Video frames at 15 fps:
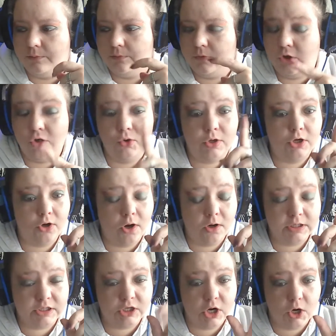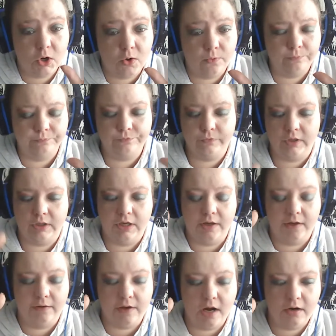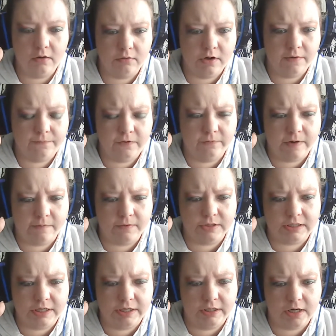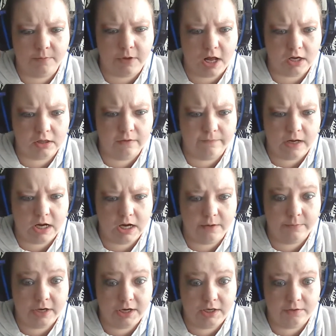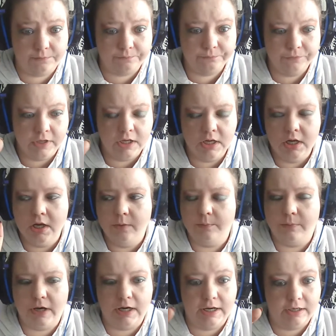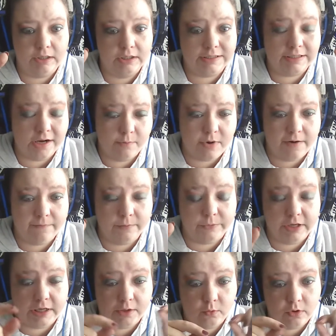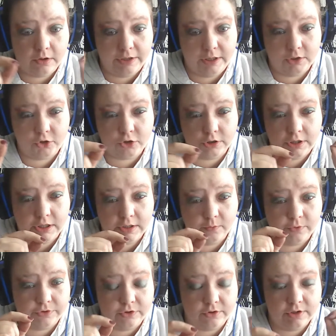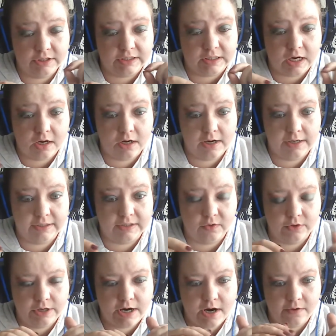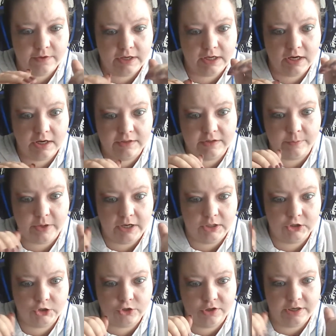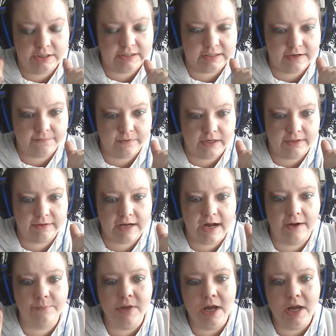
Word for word: You can also, I don't know if you've ever seen a baklava made, but some of them, they get really intricate with their designs on how they cut the pastry and stuff like that.